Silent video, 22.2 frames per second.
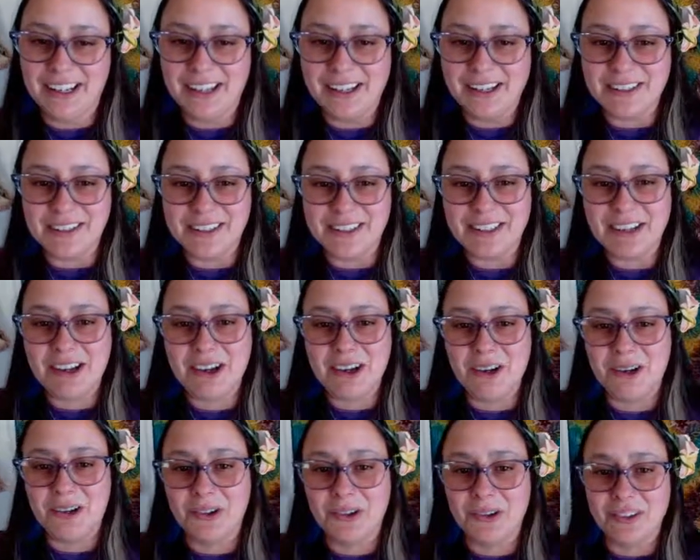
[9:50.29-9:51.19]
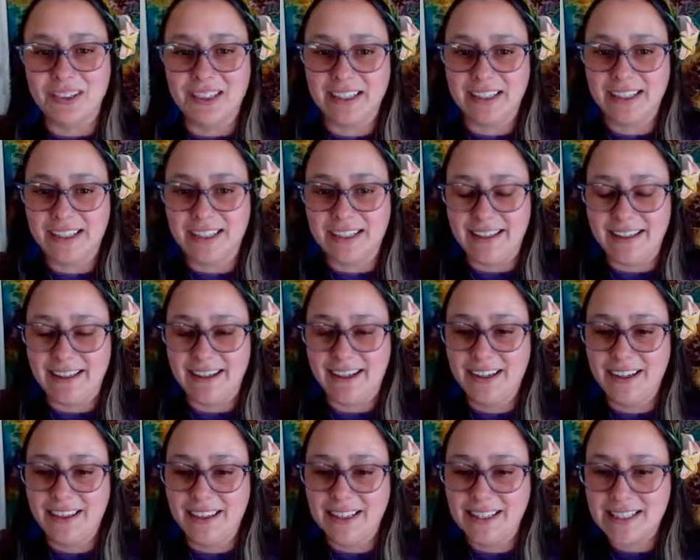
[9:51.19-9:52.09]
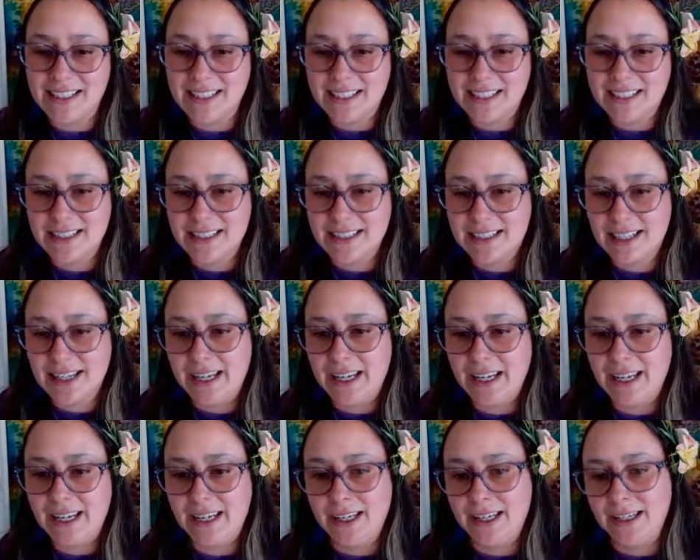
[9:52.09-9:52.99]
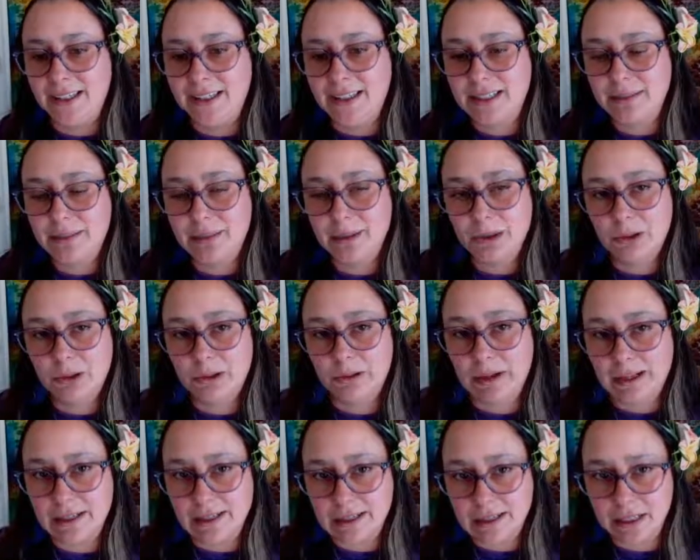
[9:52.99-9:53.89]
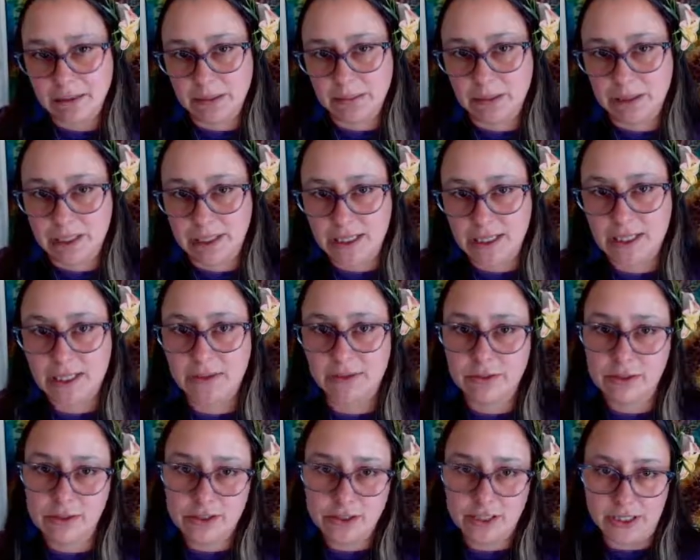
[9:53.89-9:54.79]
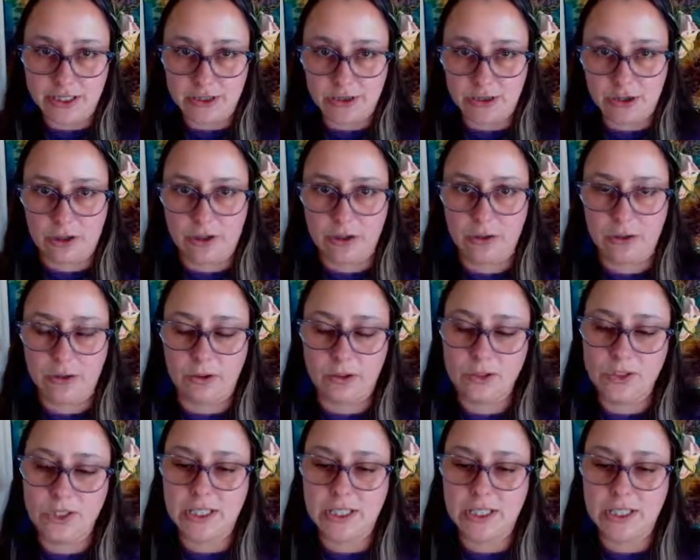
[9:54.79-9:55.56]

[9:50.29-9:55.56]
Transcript: So this is a typical resting place for sea turtles.